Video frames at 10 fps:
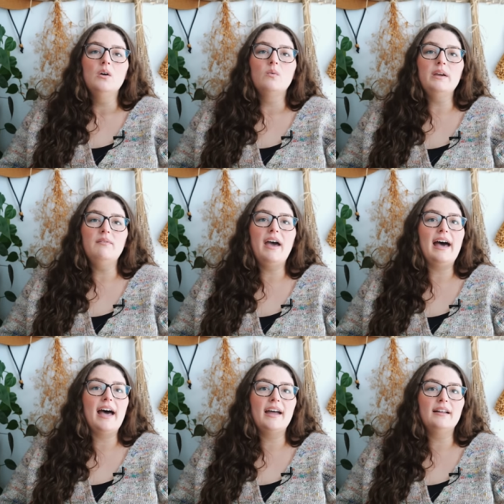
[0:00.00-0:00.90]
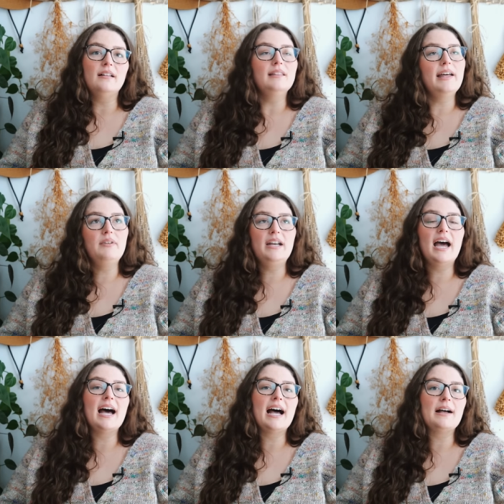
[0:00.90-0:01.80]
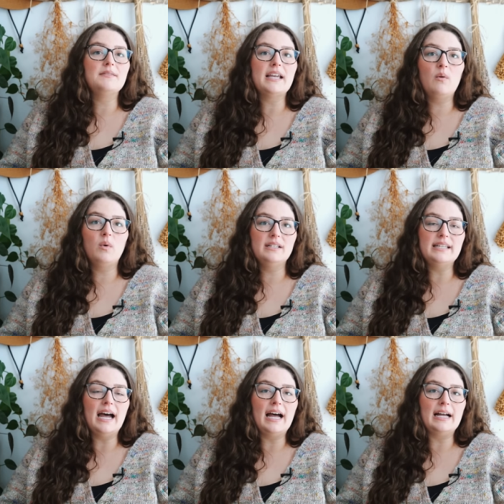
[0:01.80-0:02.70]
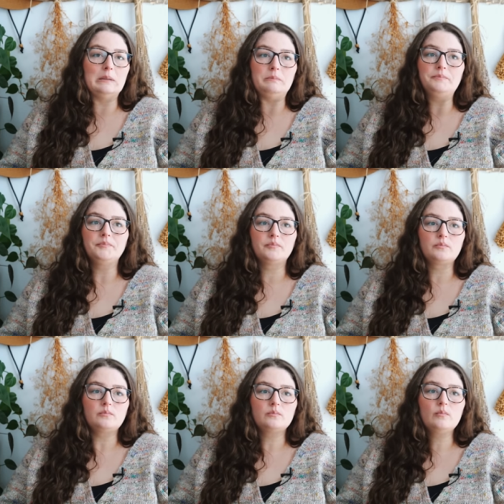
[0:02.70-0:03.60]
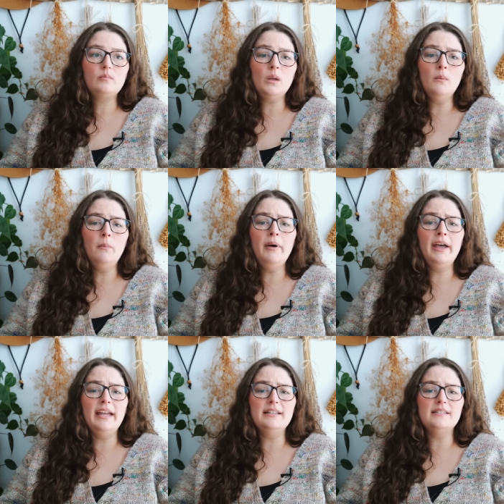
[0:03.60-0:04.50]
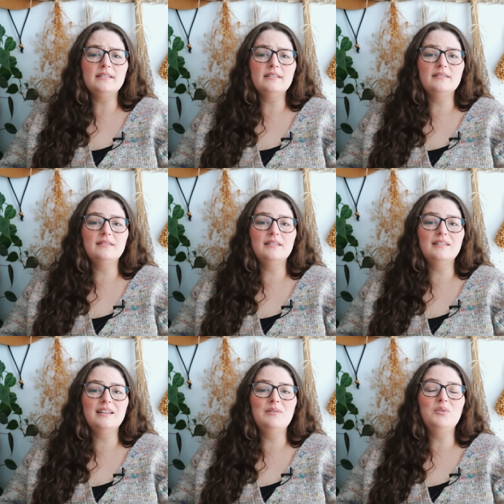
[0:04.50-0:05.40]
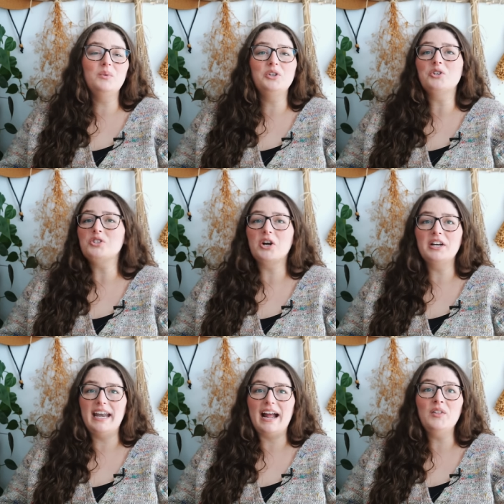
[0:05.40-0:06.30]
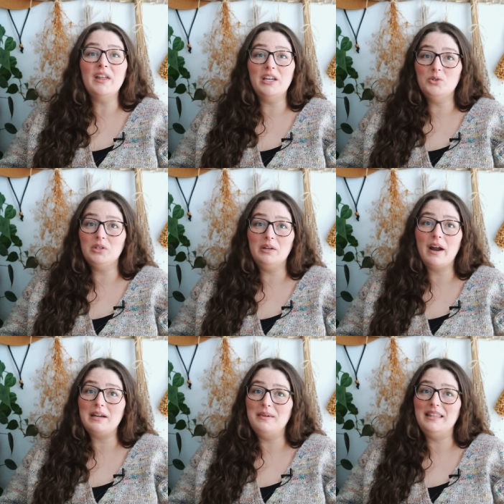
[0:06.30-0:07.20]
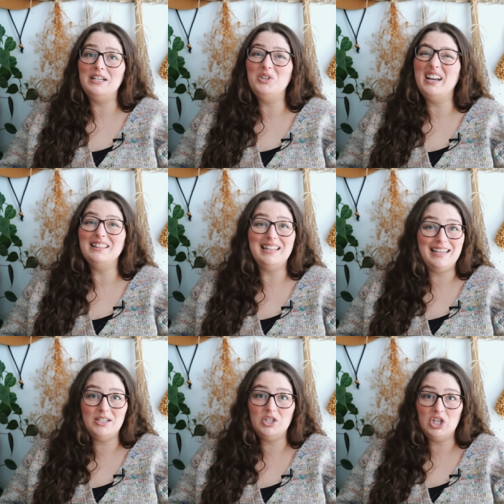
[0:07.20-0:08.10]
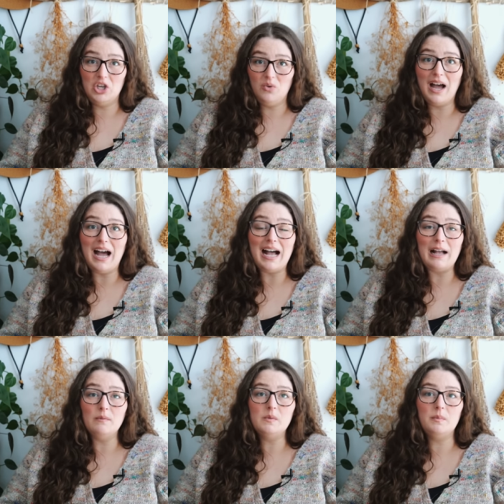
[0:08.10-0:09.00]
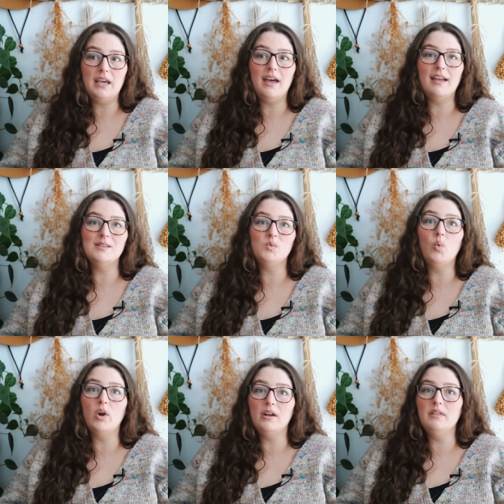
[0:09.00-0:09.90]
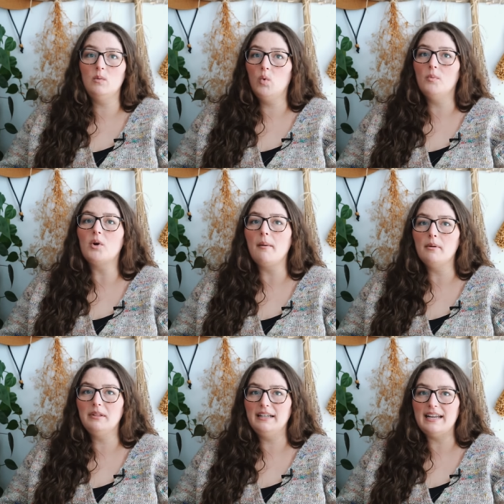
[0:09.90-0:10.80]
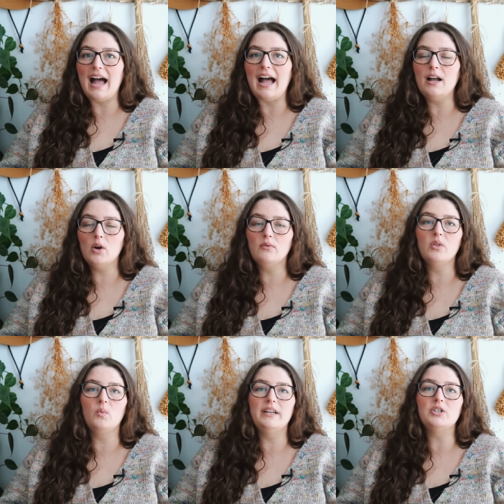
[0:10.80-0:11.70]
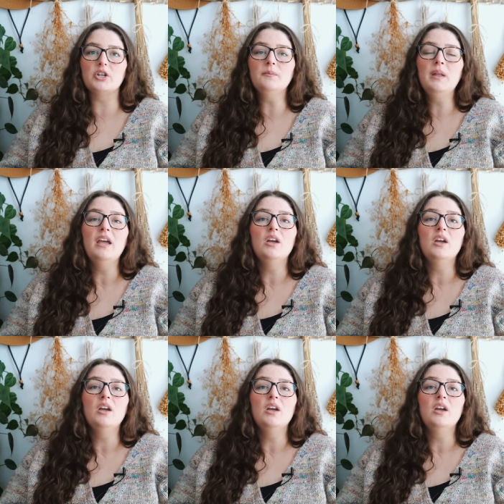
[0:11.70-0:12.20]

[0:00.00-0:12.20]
We've had 11 hives at one time, but even when you're starting out, they usually recommend that you get at least 2 hives because one of them will probably die over the winter.